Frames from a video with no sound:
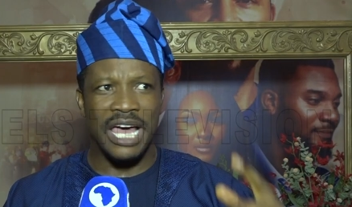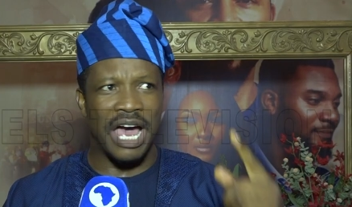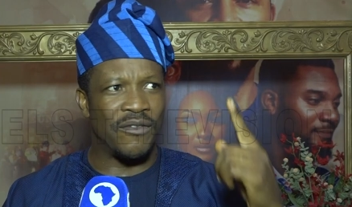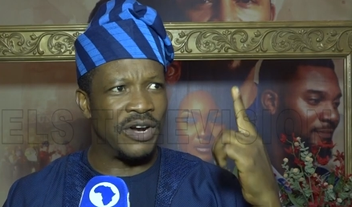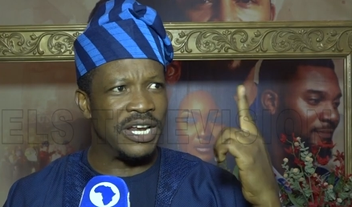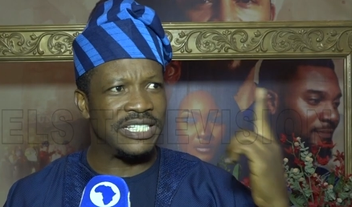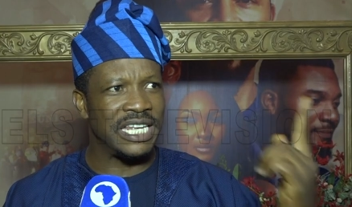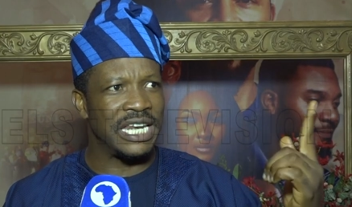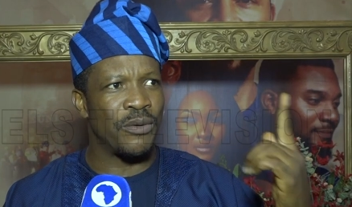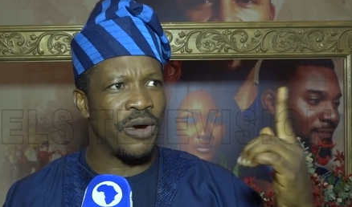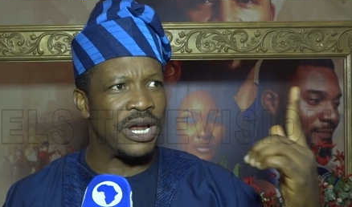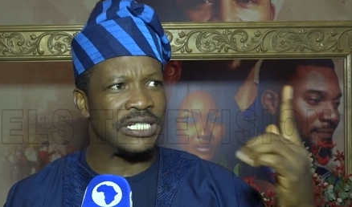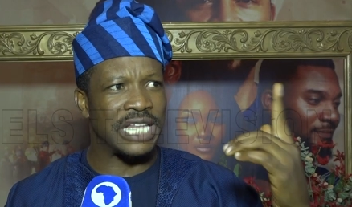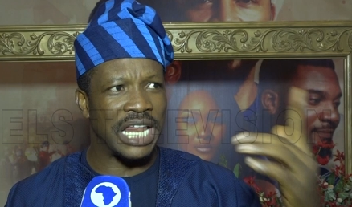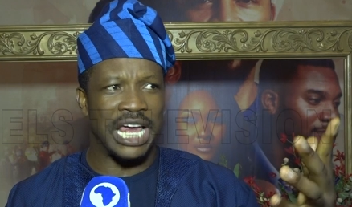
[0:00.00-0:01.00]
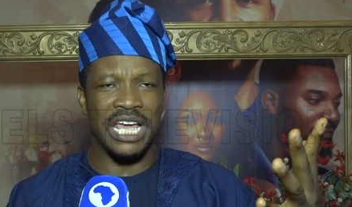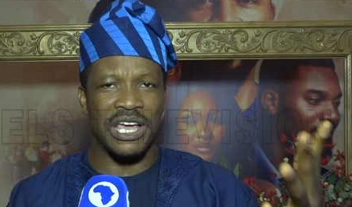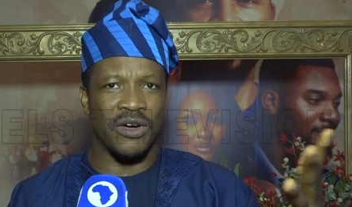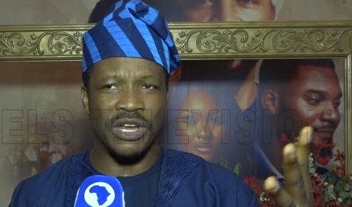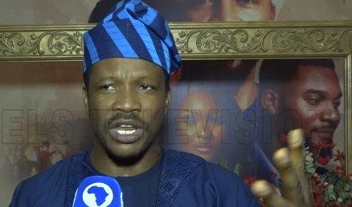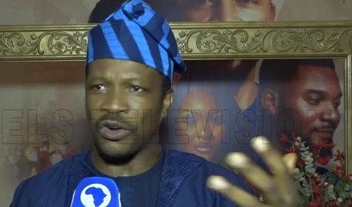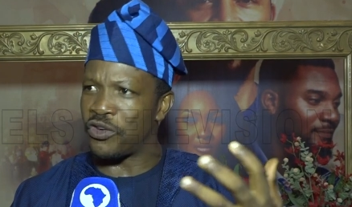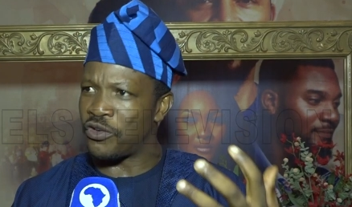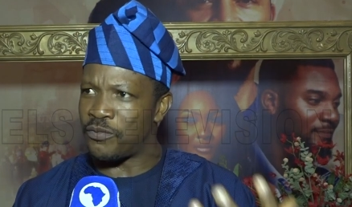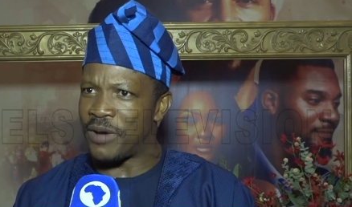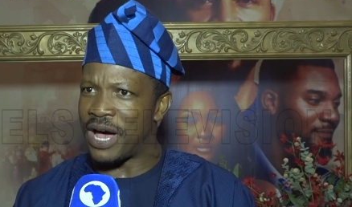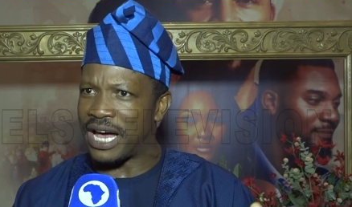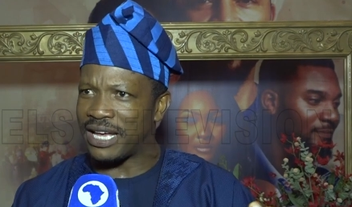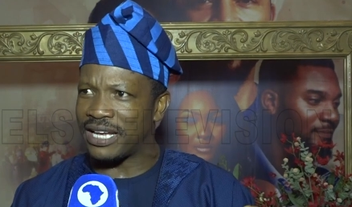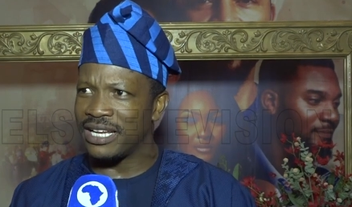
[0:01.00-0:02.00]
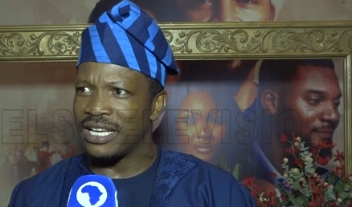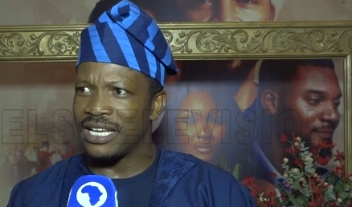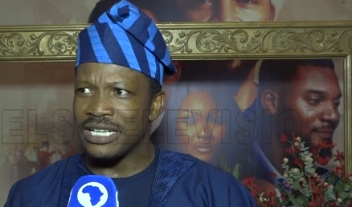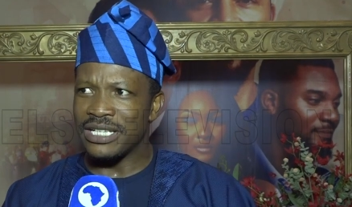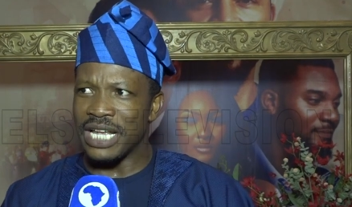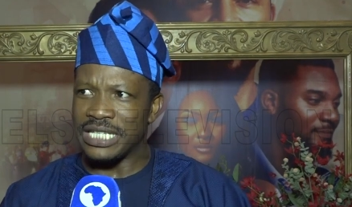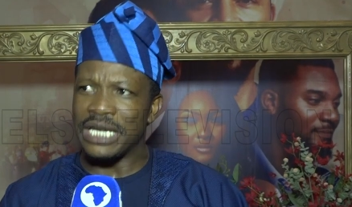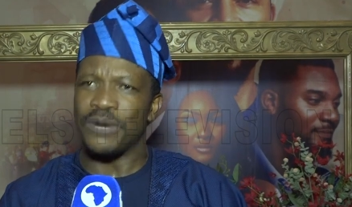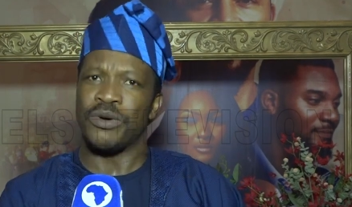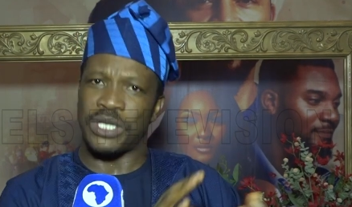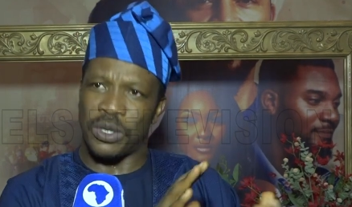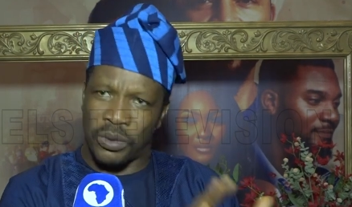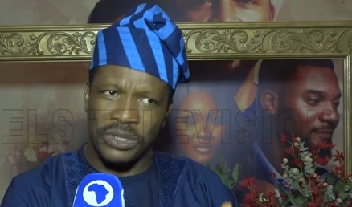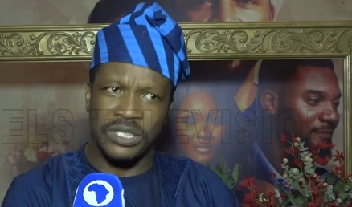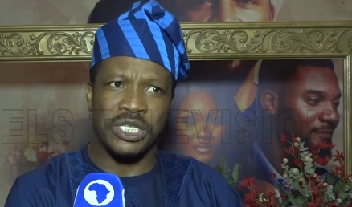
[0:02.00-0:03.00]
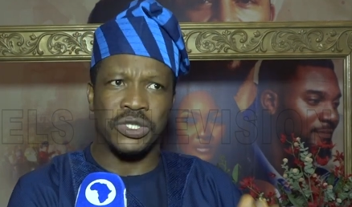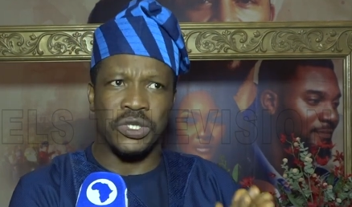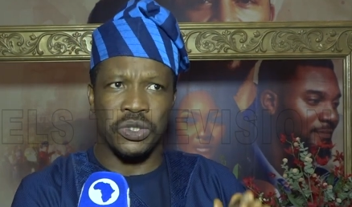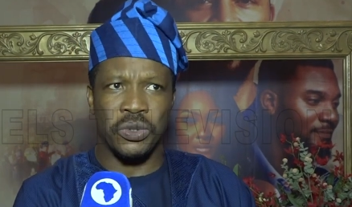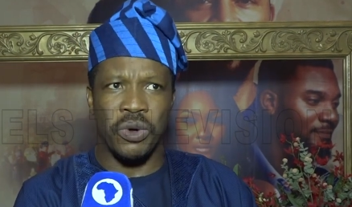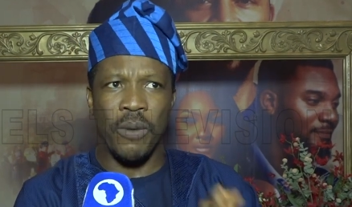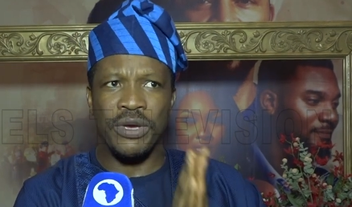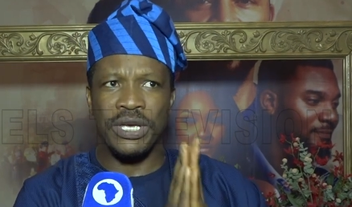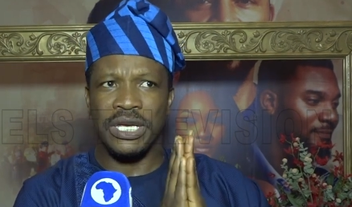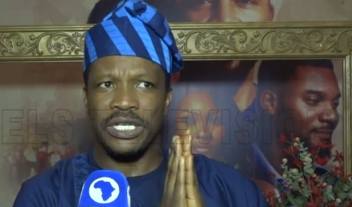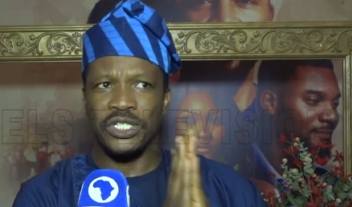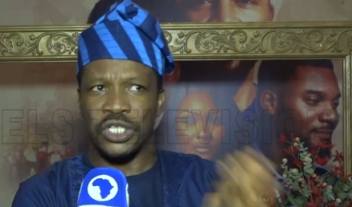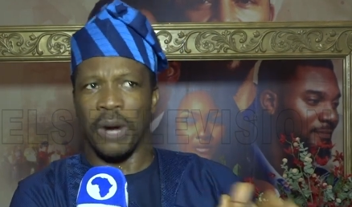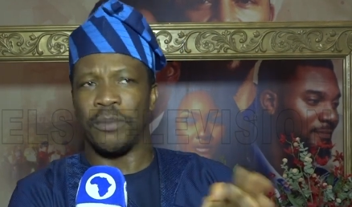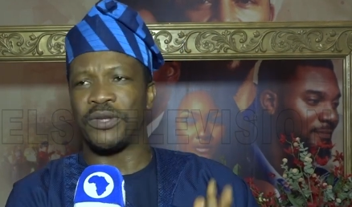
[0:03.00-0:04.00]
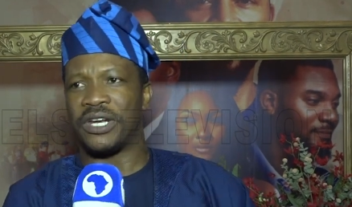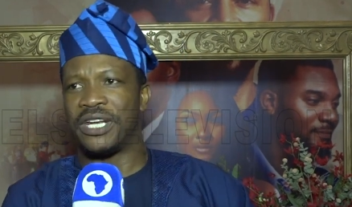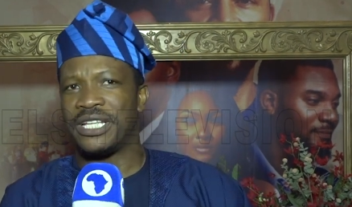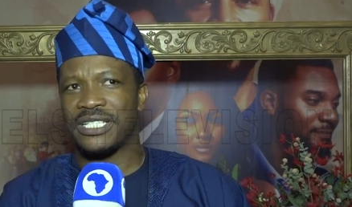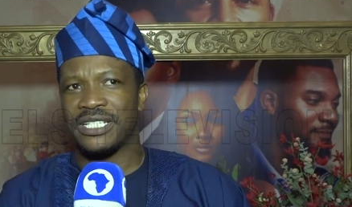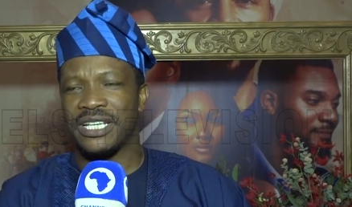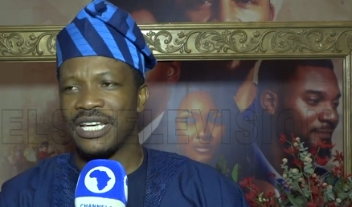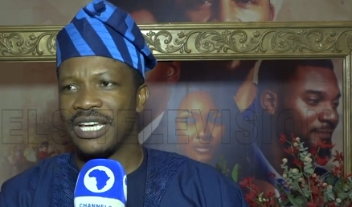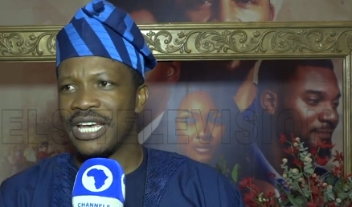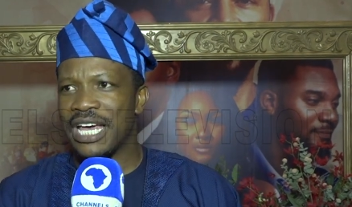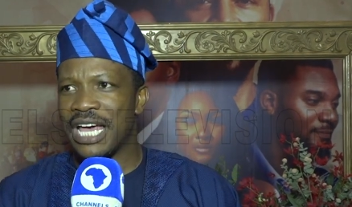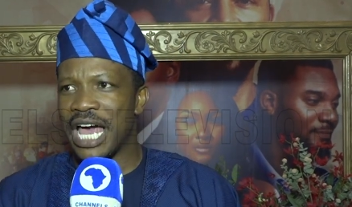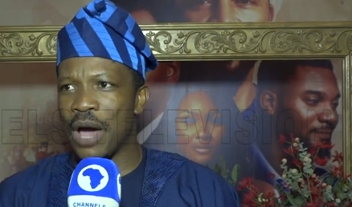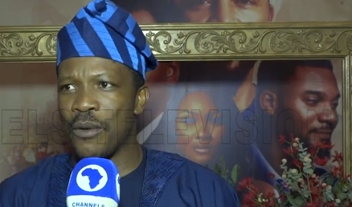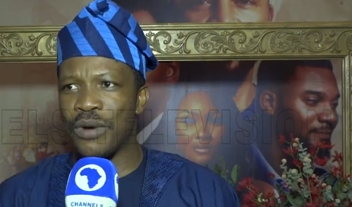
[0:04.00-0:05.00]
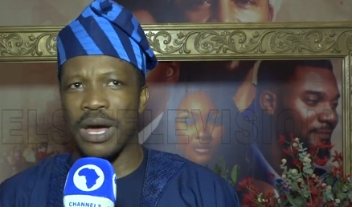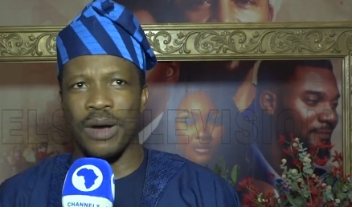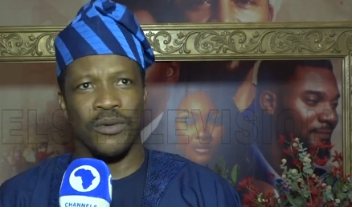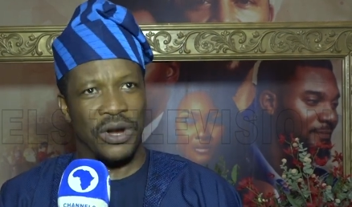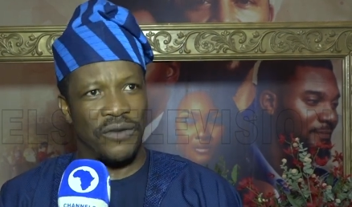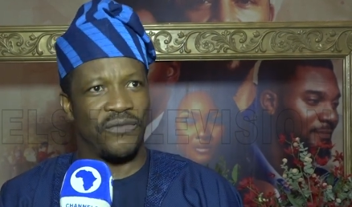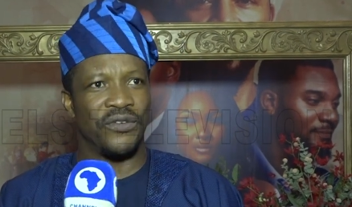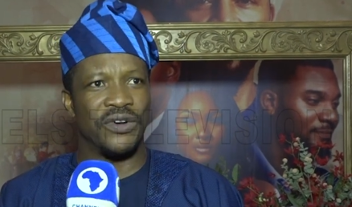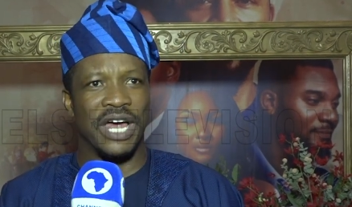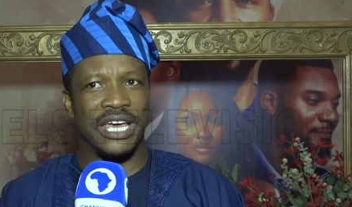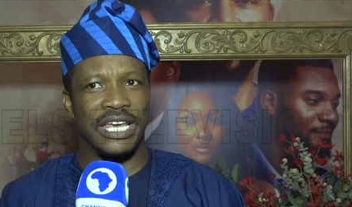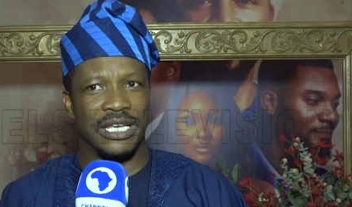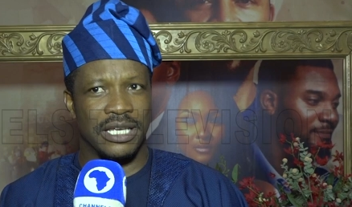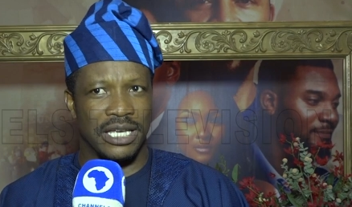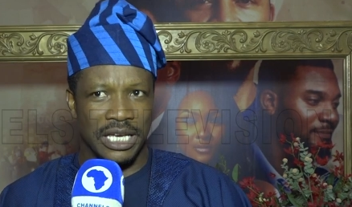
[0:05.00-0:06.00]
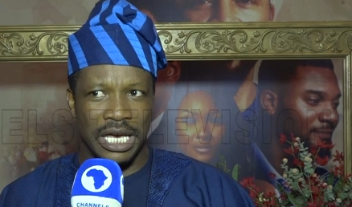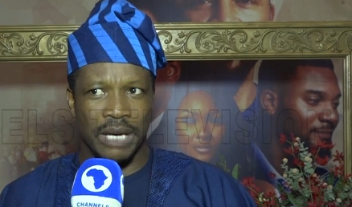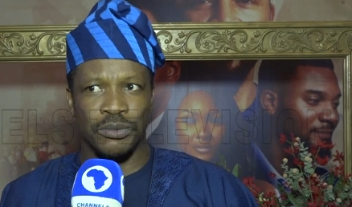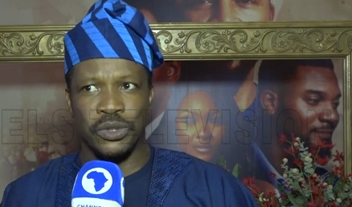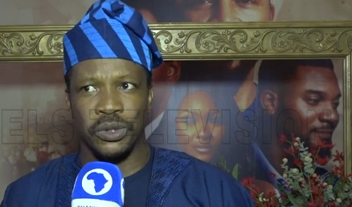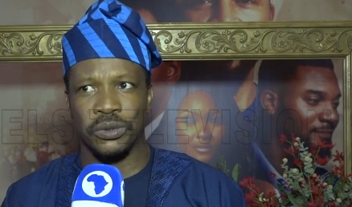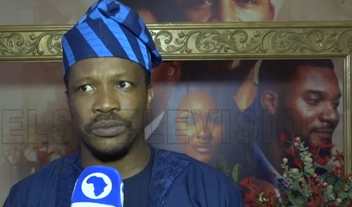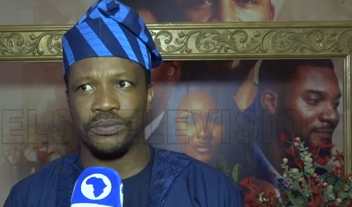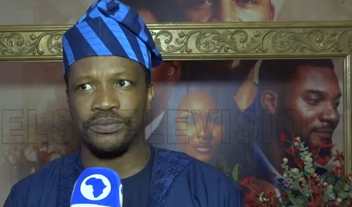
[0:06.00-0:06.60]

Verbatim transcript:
Speaker 1: I've only seen it when Stella got her groove back. So I said it was a good thing to do, and we jumped on it, and we are grateful that it came through.